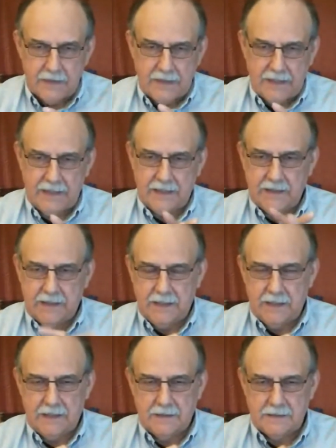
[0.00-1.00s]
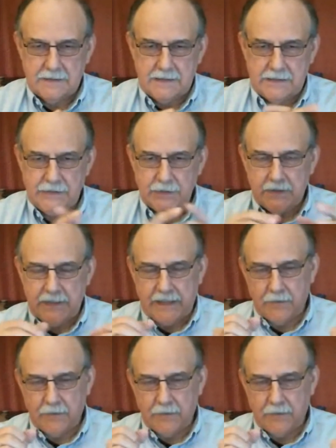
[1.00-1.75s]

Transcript: and it